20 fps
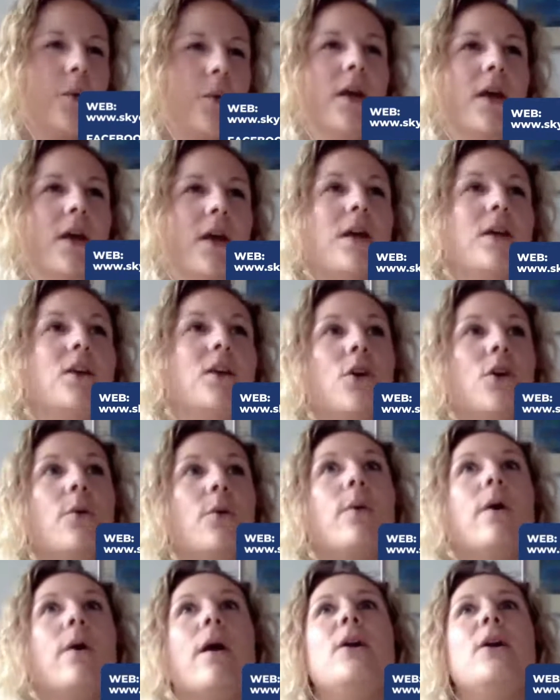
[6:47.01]
So,
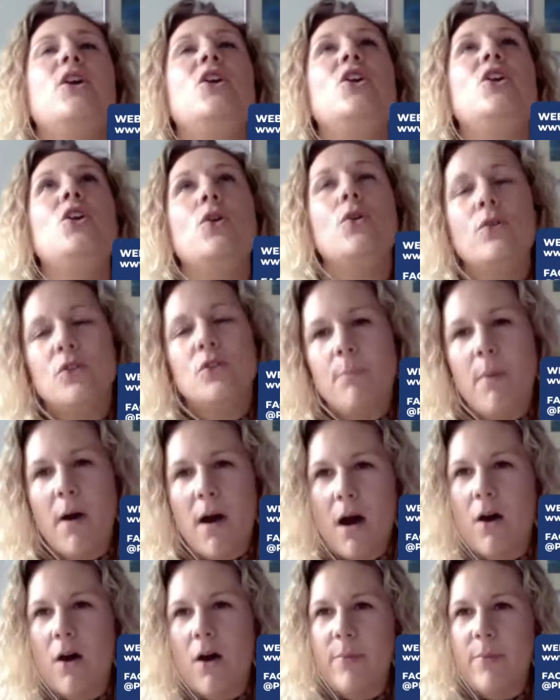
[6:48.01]
a huge
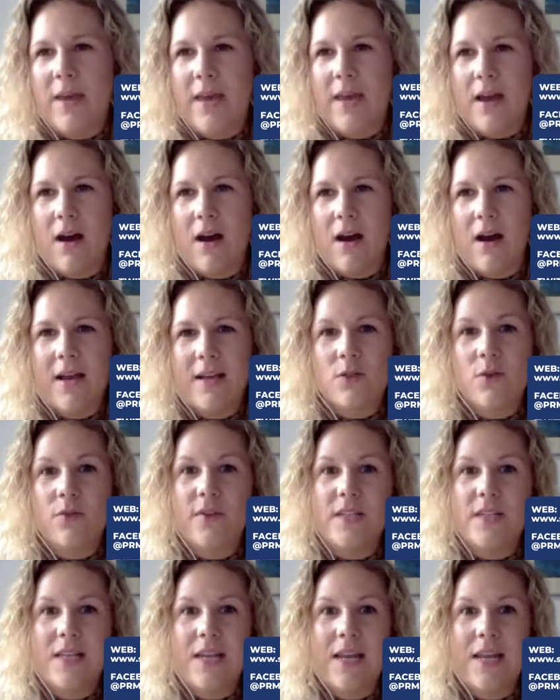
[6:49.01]
part of PR is
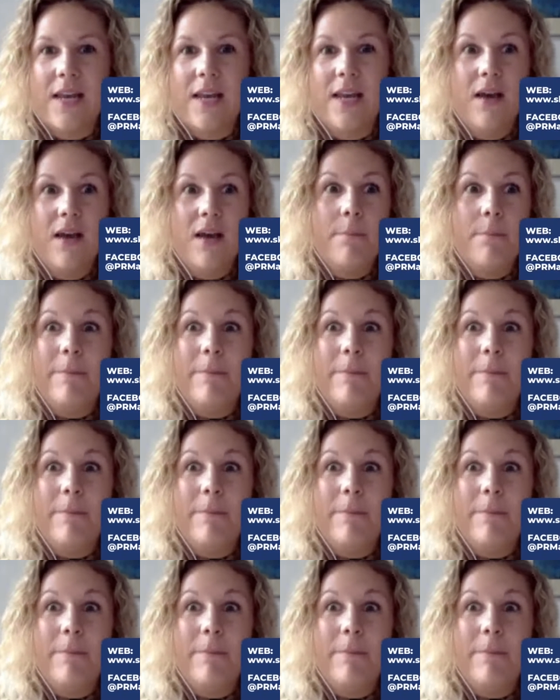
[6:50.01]
obviously